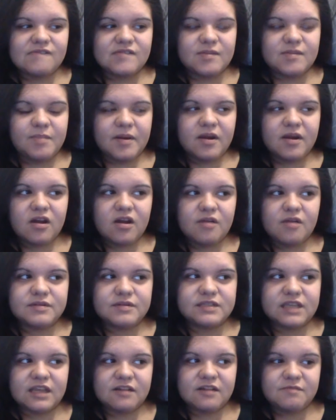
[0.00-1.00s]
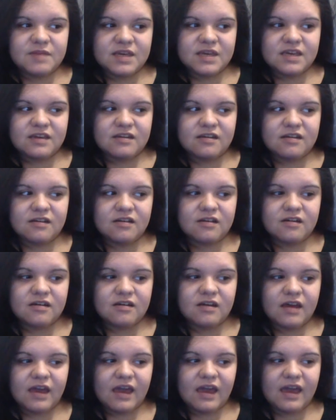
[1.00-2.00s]
the Paragard was in me
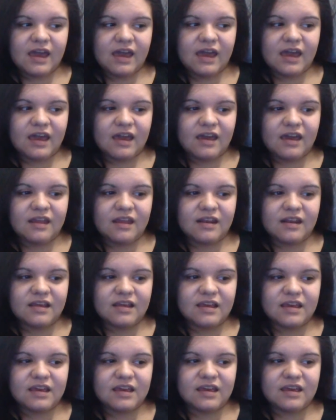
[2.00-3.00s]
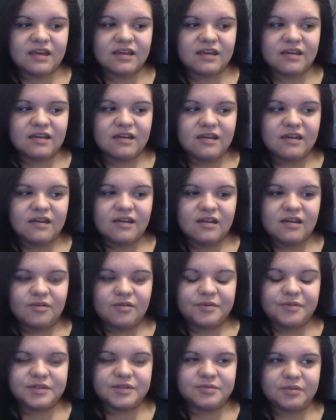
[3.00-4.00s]
and it
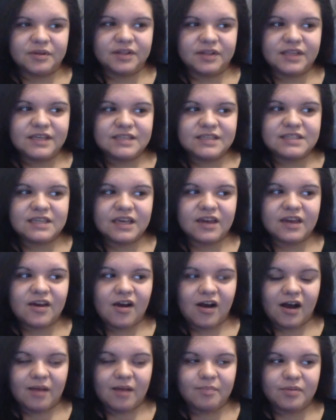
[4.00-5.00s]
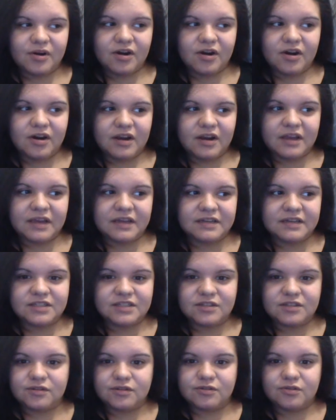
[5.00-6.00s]
was releasing copper
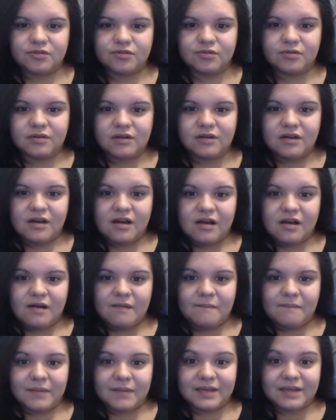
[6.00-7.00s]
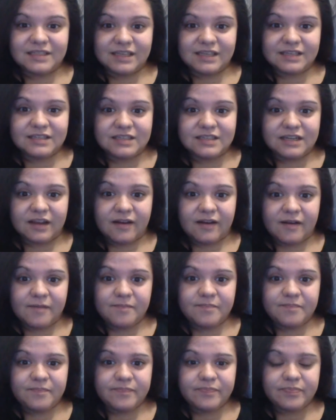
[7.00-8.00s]
into my
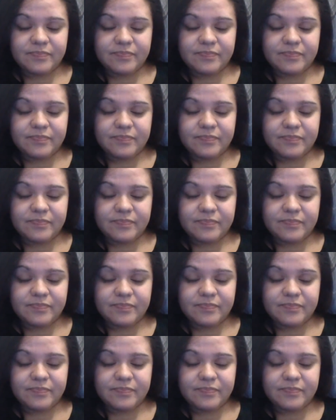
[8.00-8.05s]
system.